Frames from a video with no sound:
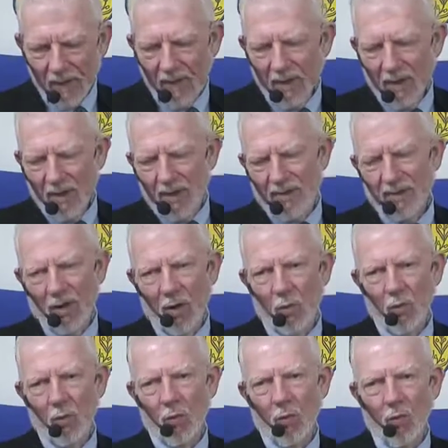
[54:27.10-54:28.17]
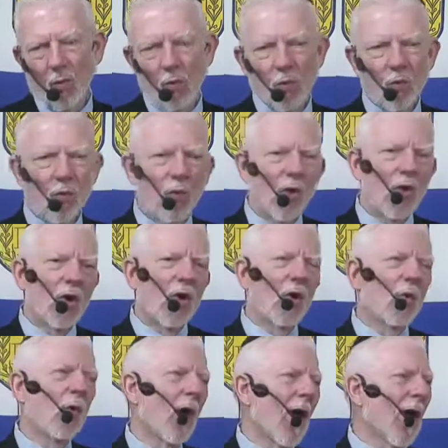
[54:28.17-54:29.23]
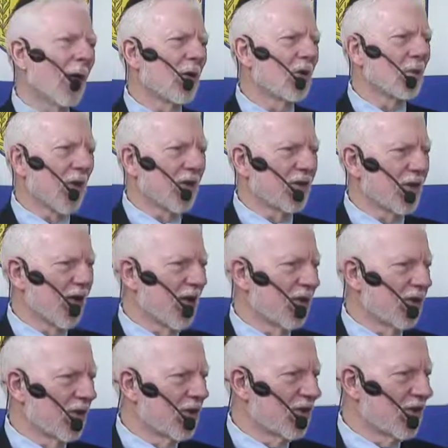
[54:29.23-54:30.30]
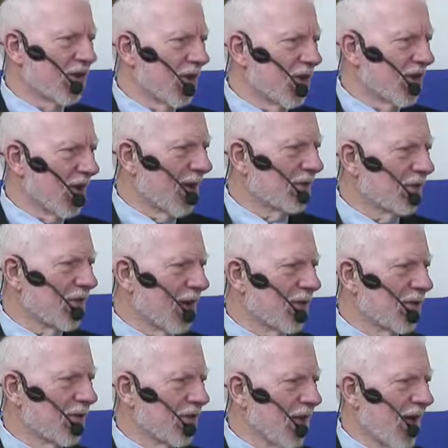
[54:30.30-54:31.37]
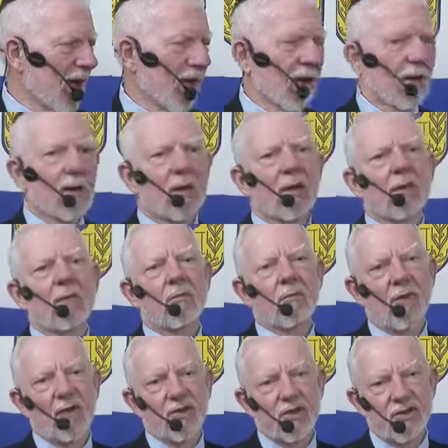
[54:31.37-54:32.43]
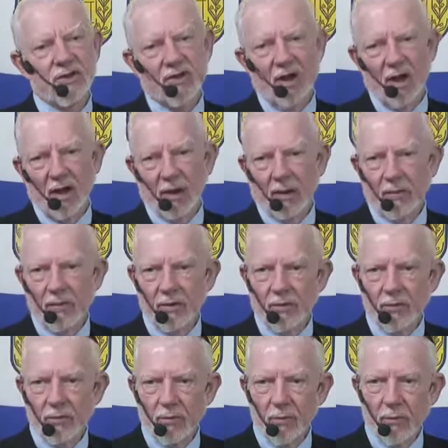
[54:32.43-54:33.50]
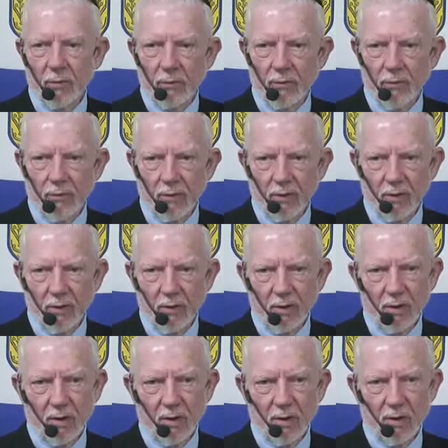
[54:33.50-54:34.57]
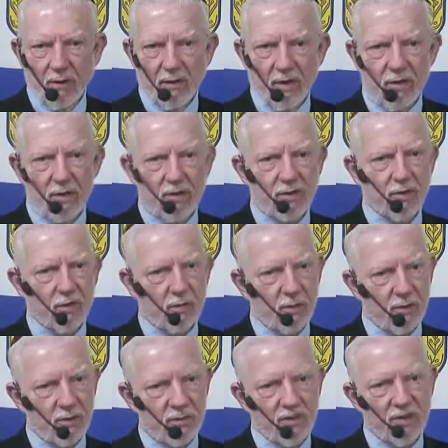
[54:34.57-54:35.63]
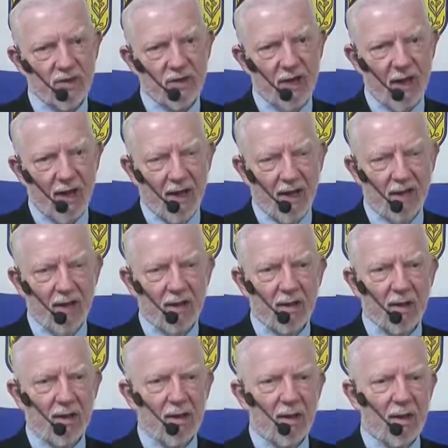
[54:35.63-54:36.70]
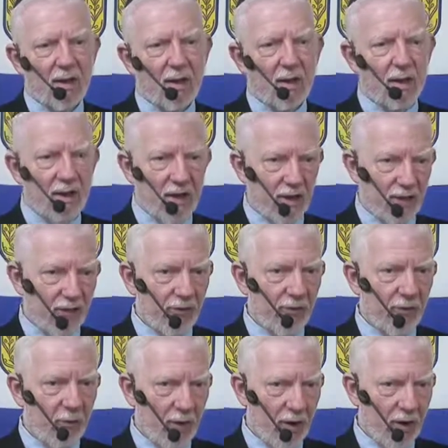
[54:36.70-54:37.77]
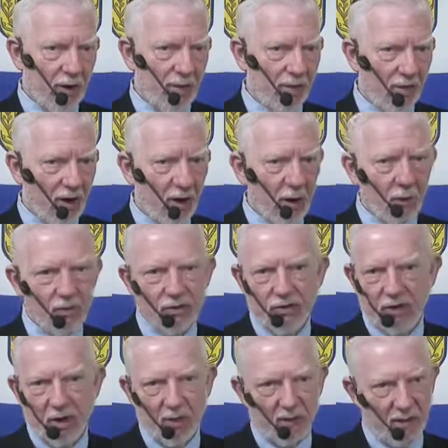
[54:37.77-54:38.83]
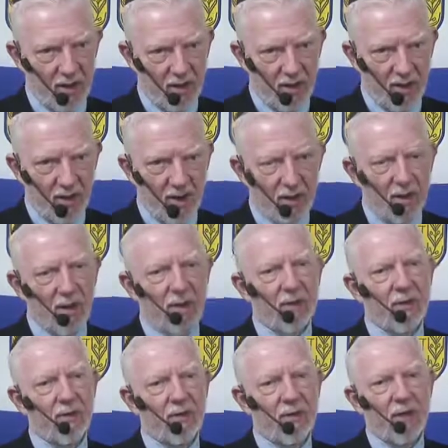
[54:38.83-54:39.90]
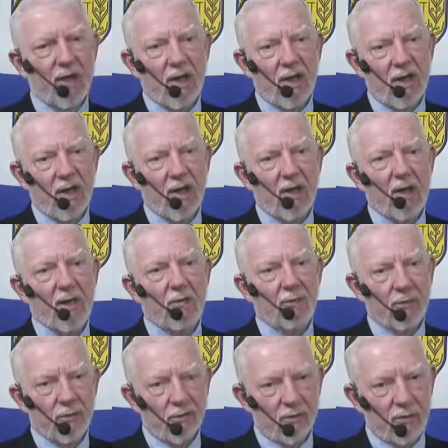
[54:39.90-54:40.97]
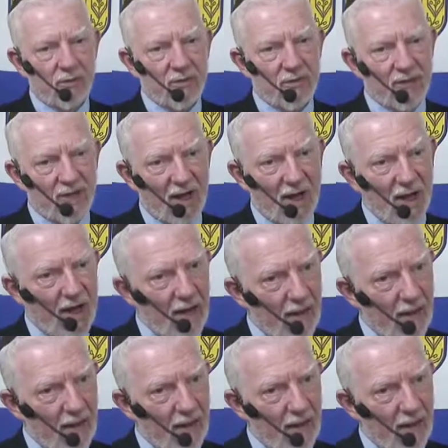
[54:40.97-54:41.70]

So, well, how are we supposed to get Jews to accept Jesus then? By just telling them the truth. That Yeshua the Messiah is, was, and always shall be the true Messiah.